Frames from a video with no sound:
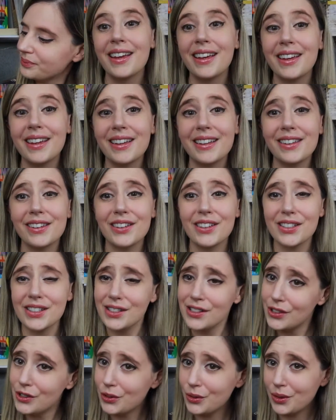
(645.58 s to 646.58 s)
It looks
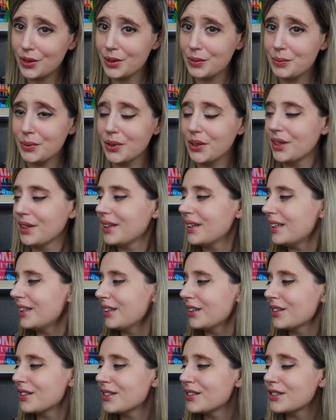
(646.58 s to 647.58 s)
adorable, it
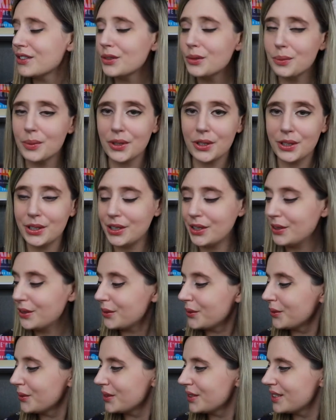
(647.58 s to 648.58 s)
looks super
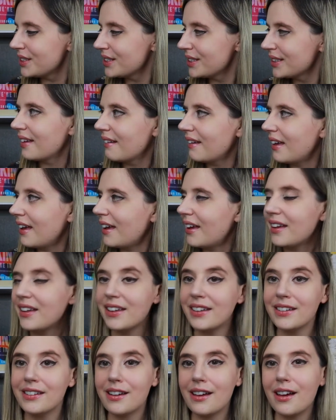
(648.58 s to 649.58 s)
cute,
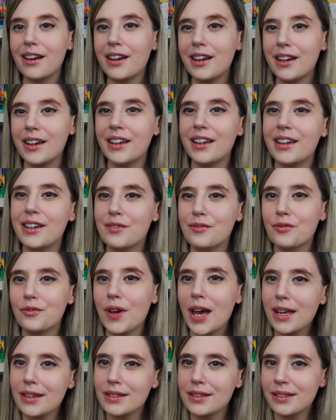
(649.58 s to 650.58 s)
and I am
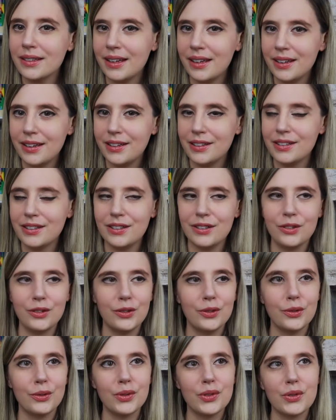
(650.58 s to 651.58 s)
fascinated
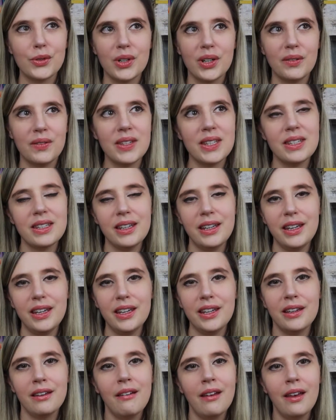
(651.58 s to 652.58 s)
to sort of
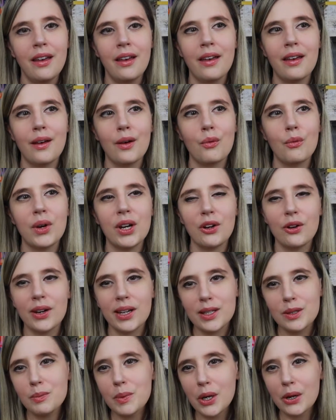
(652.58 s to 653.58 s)
see what her
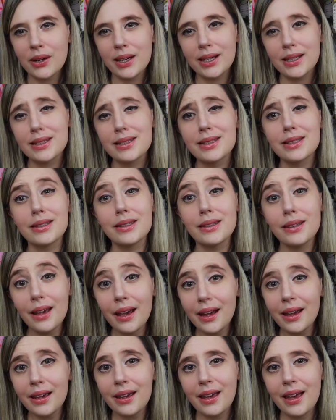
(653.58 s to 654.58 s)
experience is
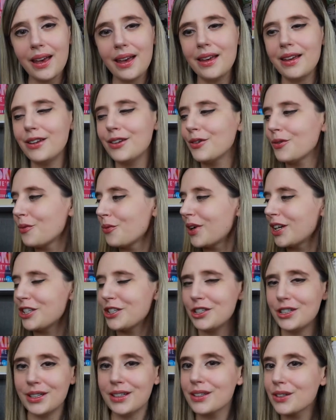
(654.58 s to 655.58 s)
like and what
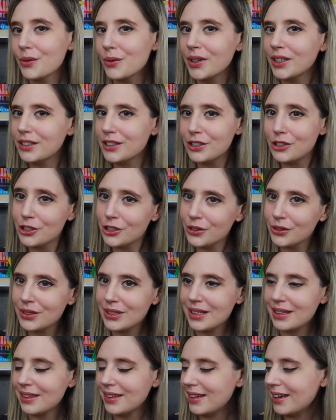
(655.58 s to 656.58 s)
she is going to choose
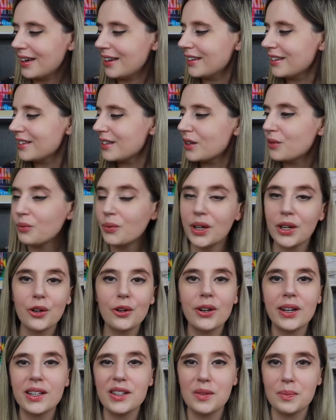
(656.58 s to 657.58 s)
in the end, and what her
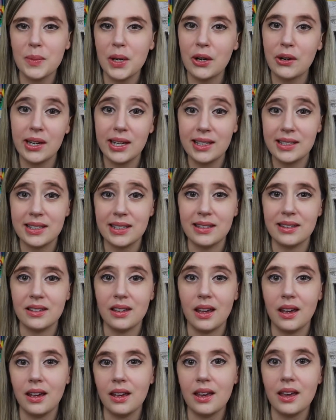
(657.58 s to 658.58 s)
experience is
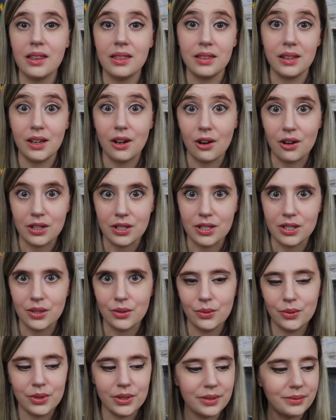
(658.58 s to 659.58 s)
like in the art
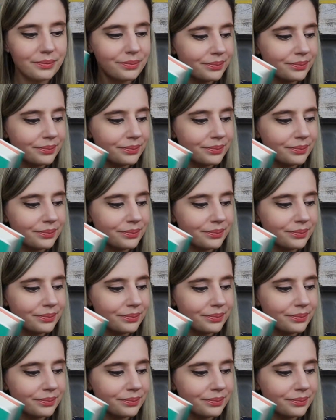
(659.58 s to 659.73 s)
school.